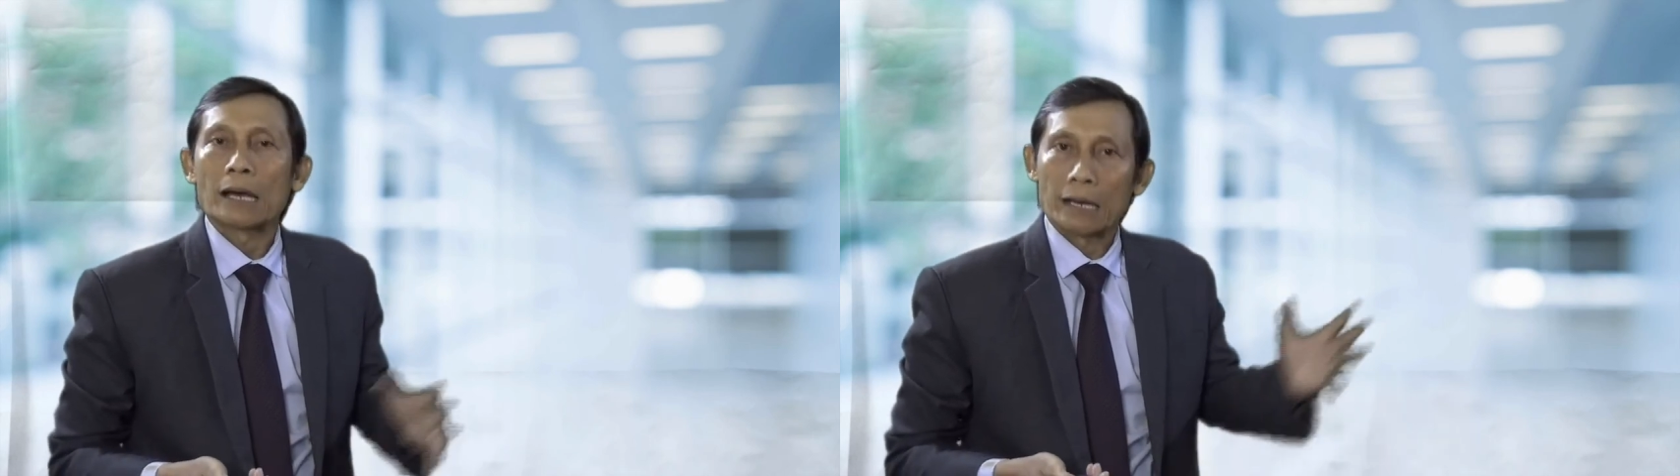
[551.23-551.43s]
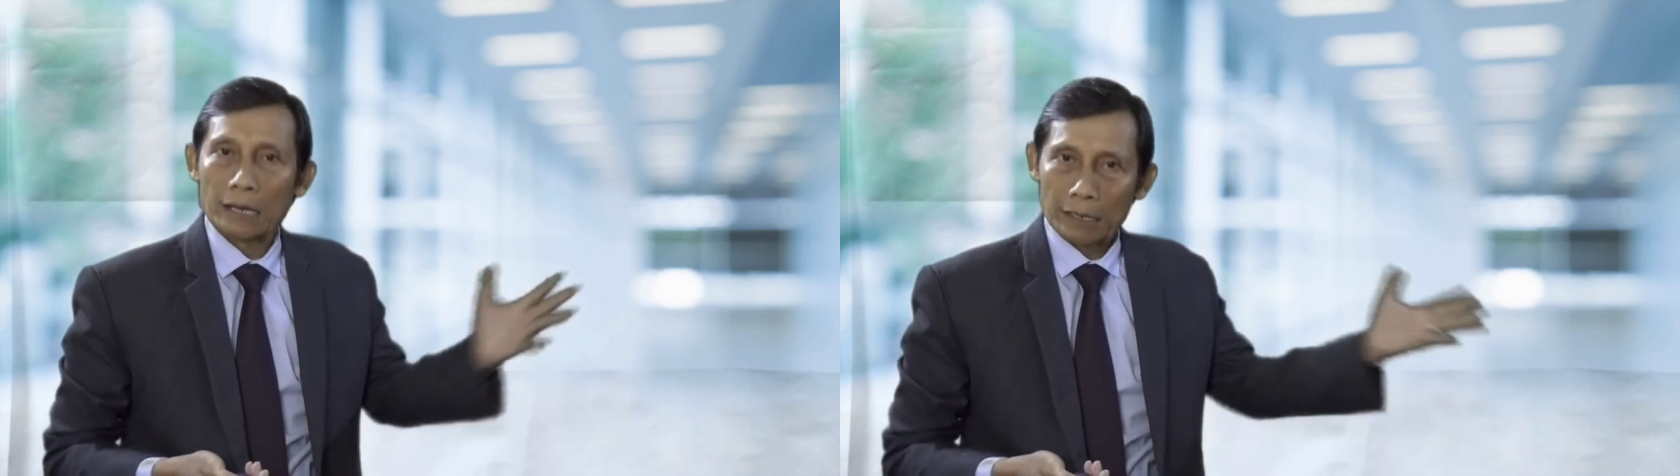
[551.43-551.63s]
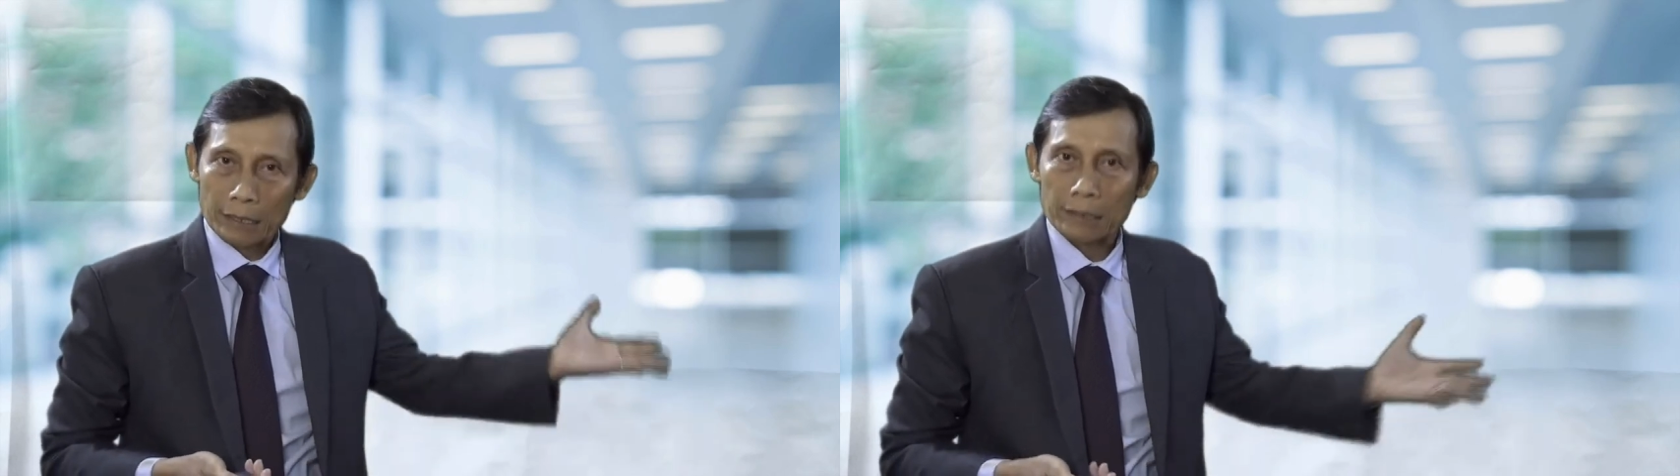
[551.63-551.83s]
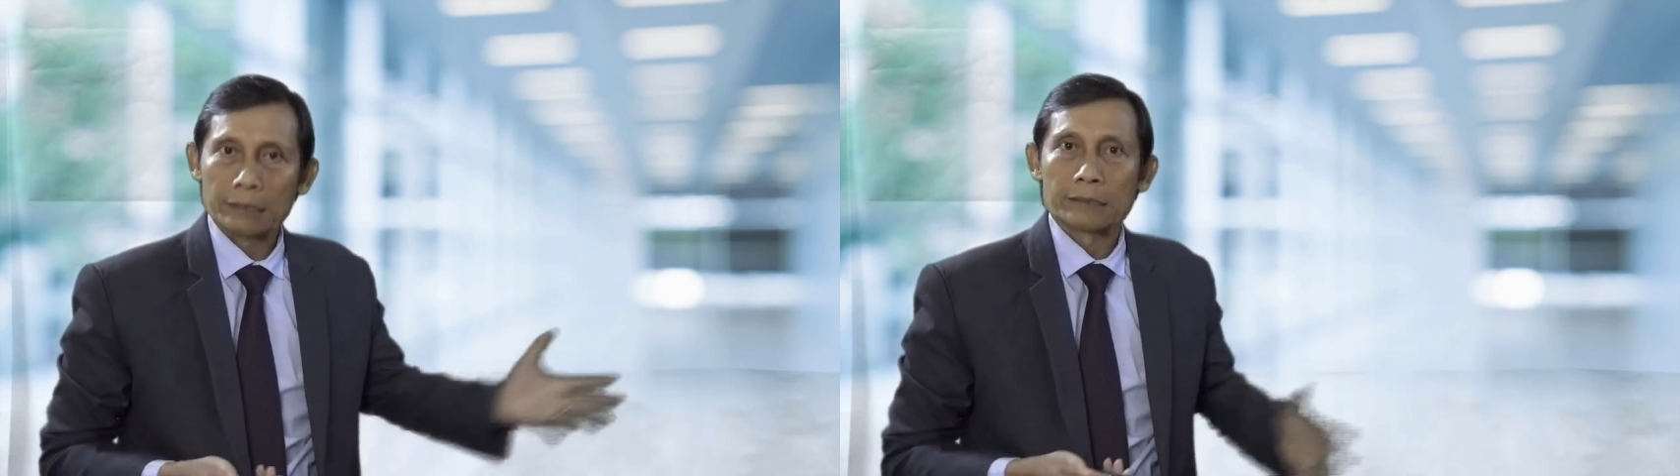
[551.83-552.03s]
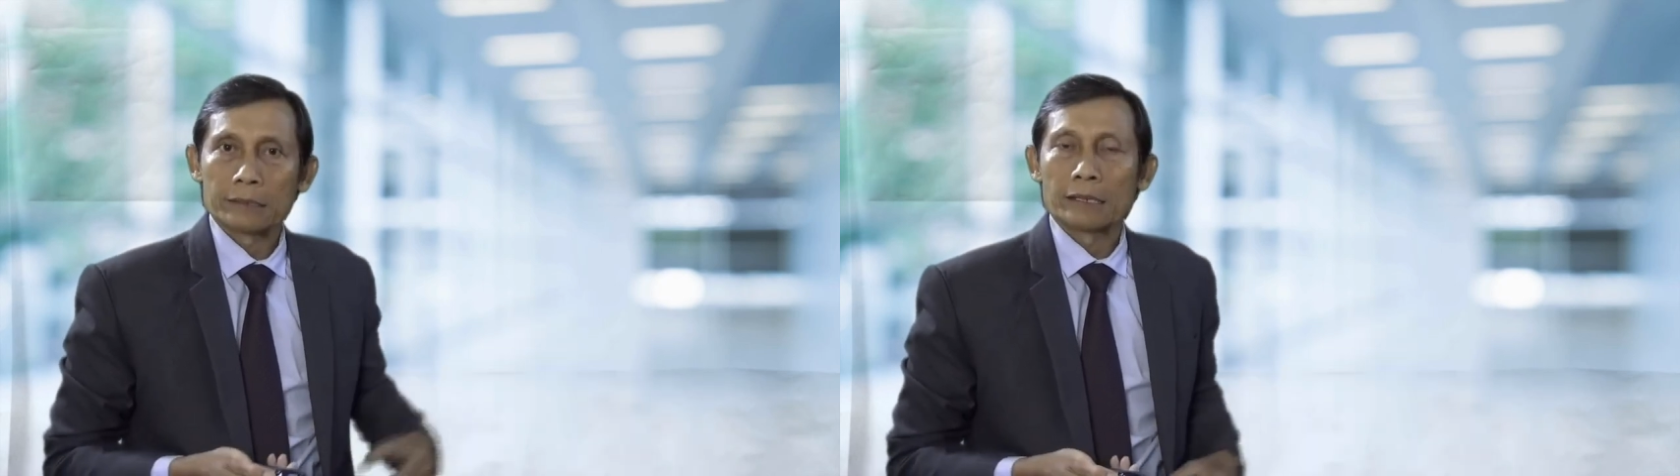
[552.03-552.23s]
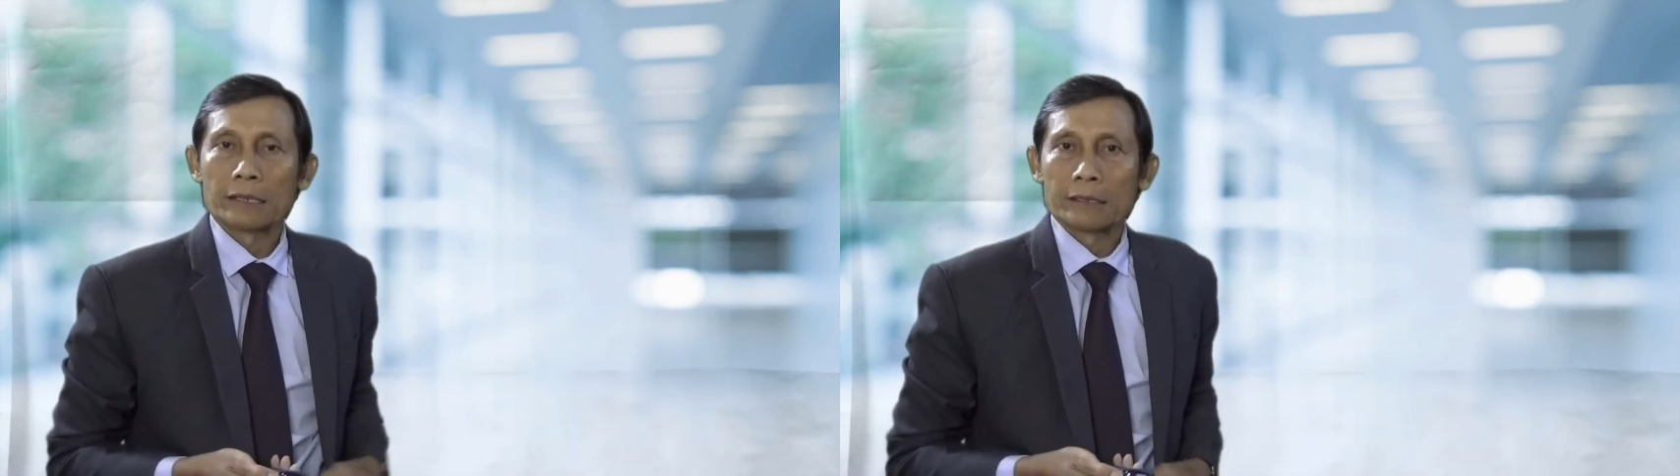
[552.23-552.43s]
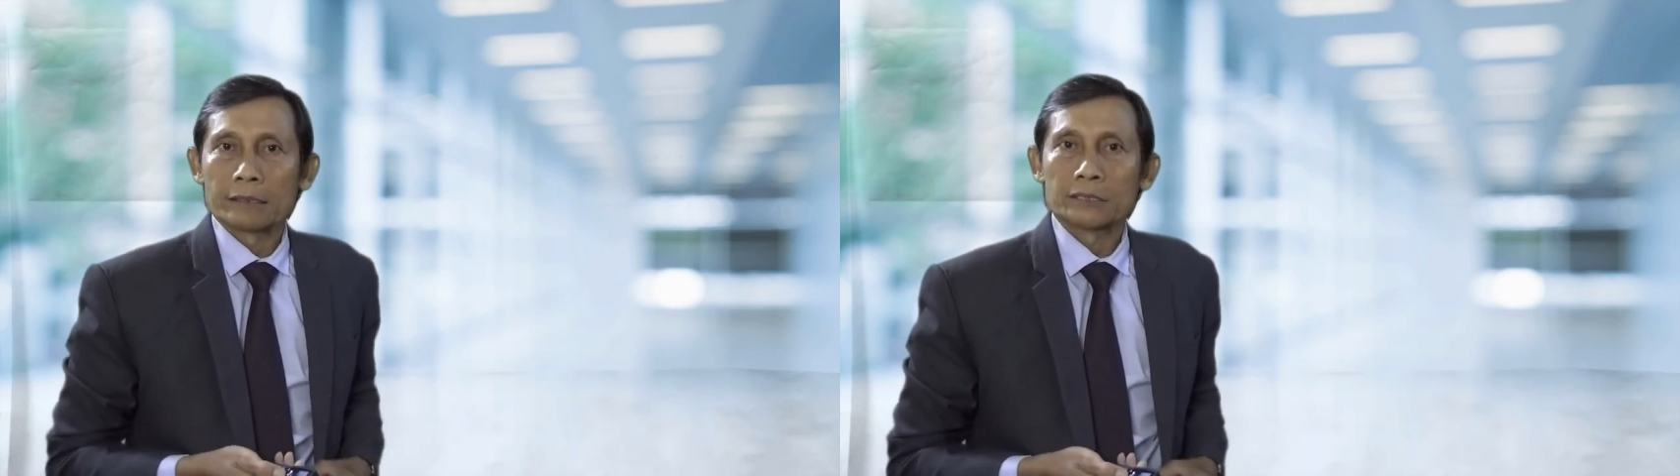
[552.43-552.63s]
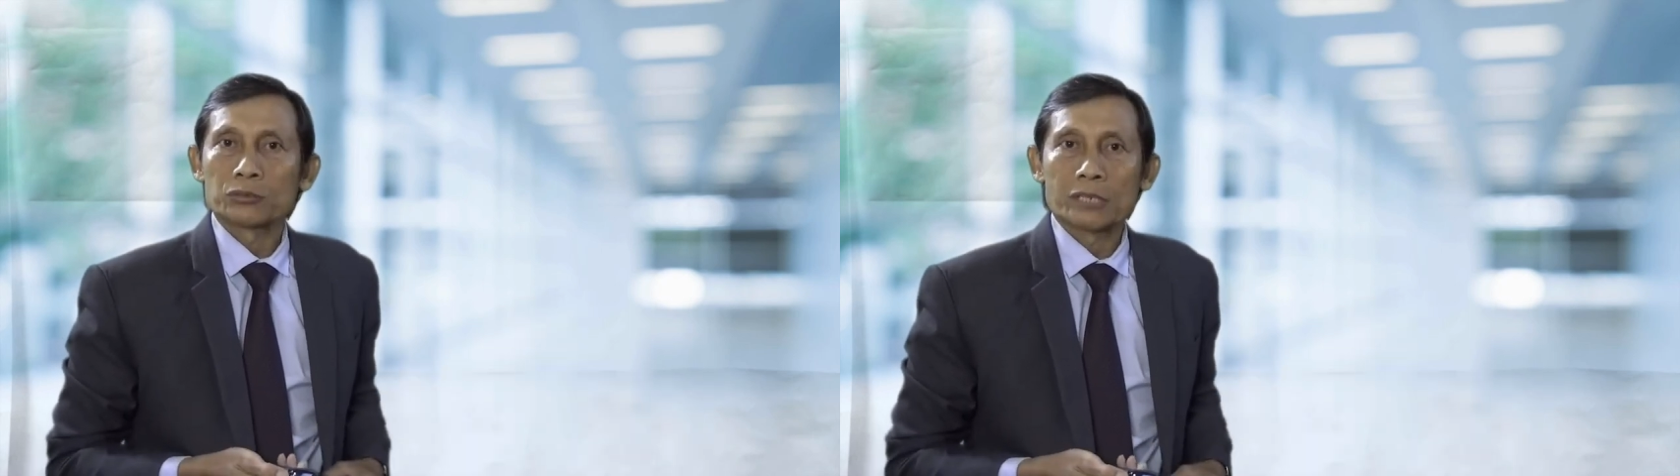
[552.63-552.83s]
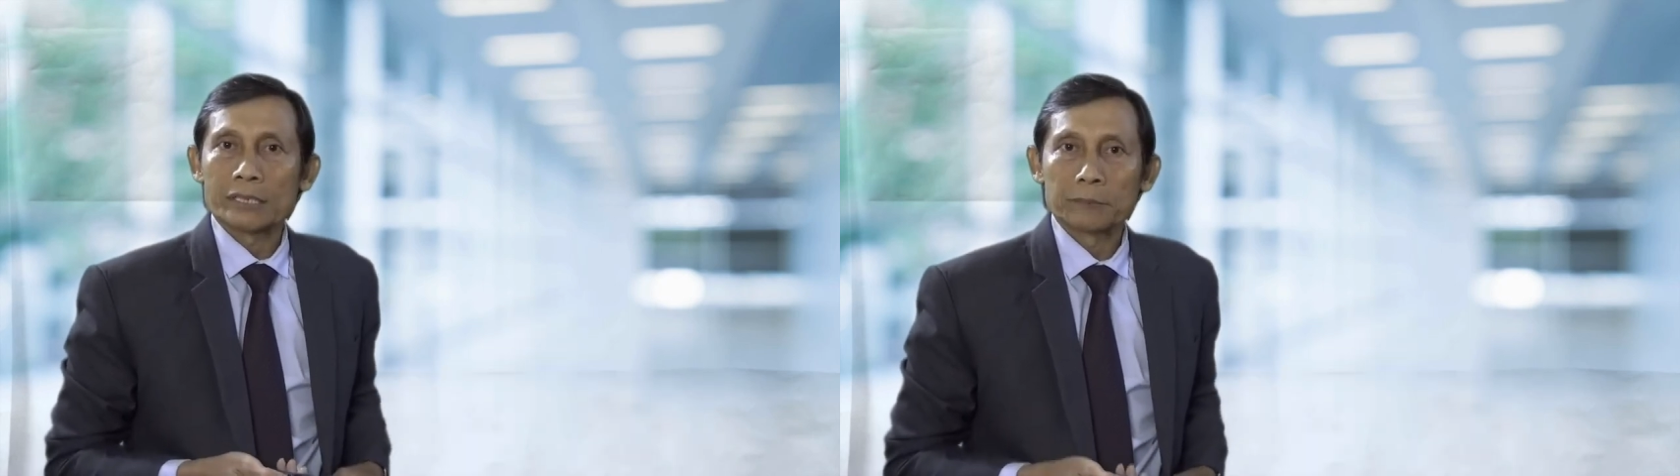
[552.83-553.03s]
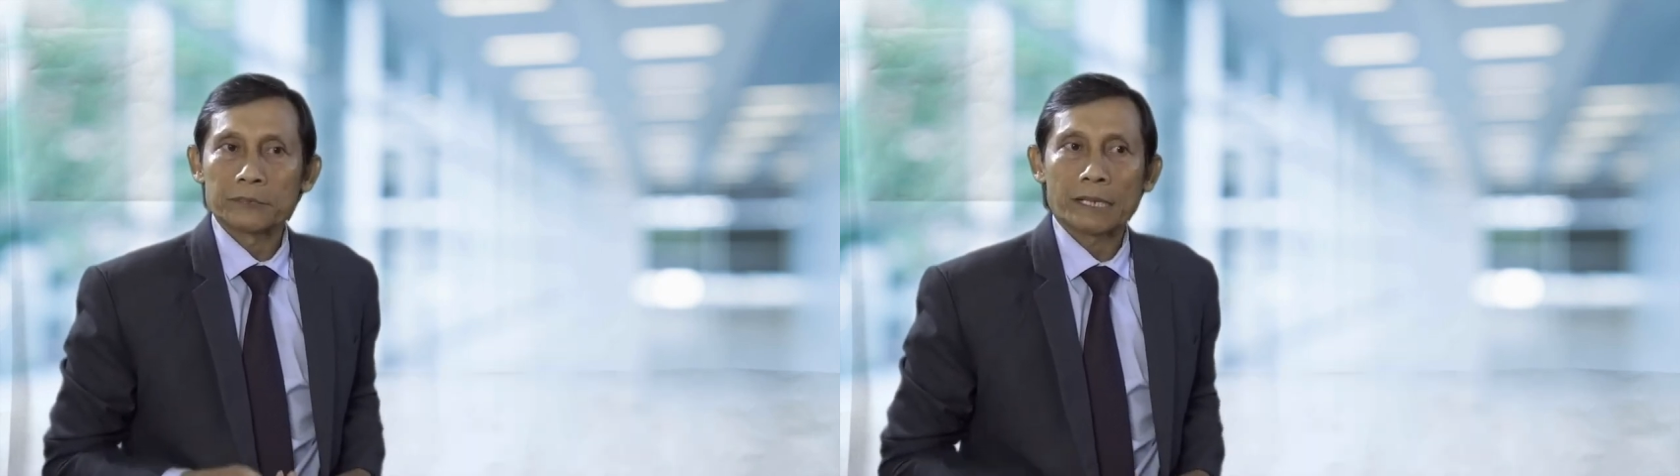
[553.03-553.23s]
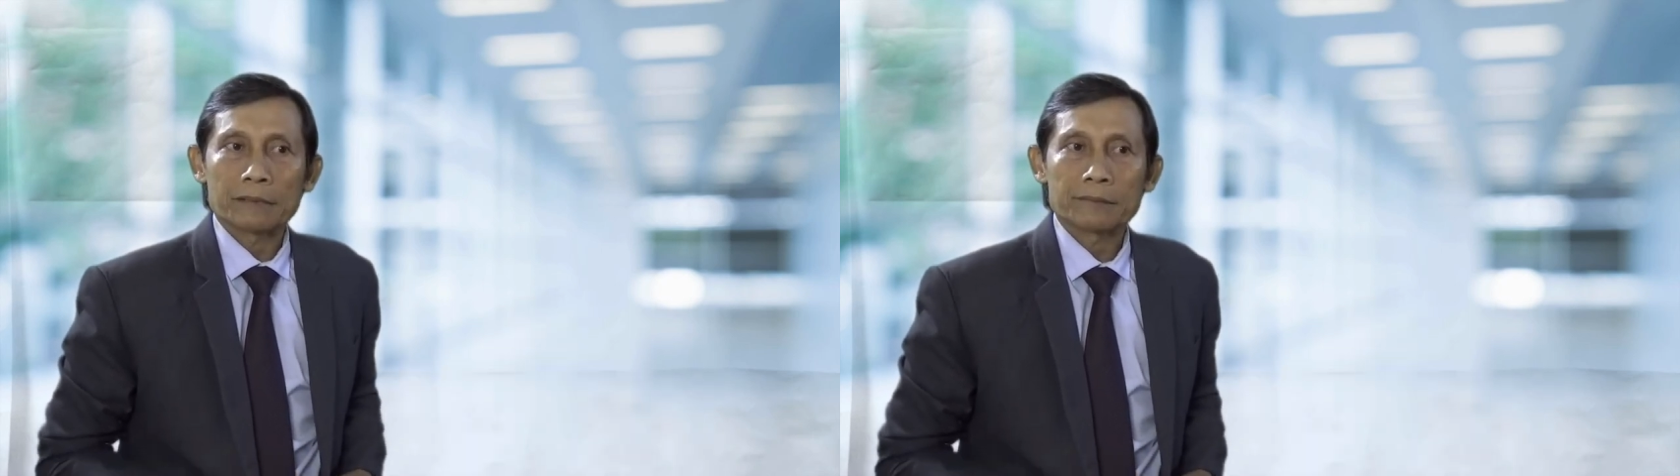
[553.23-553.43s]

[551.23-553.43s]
uh, the student themselves.